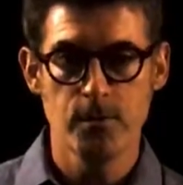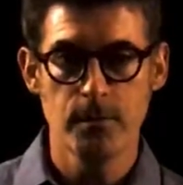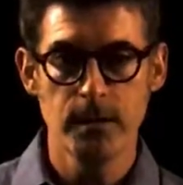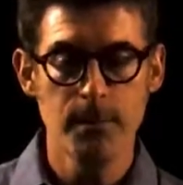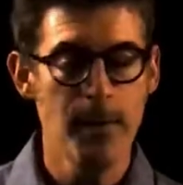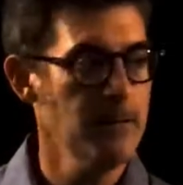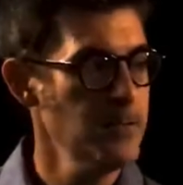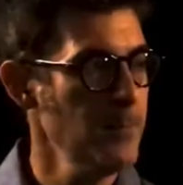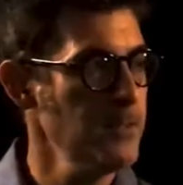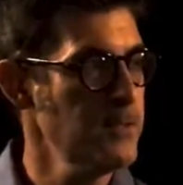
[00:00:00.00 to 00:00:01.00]
is really about,
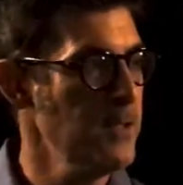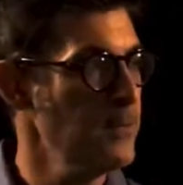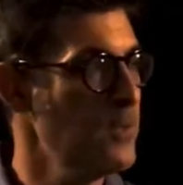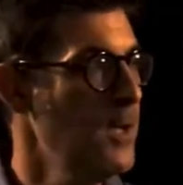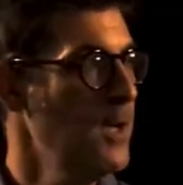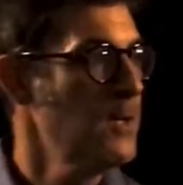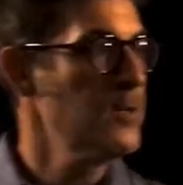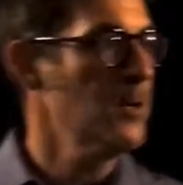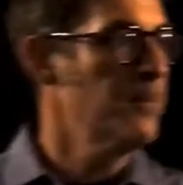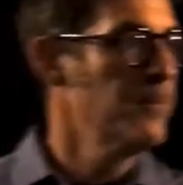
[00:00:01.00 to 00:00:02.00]
is about cells. So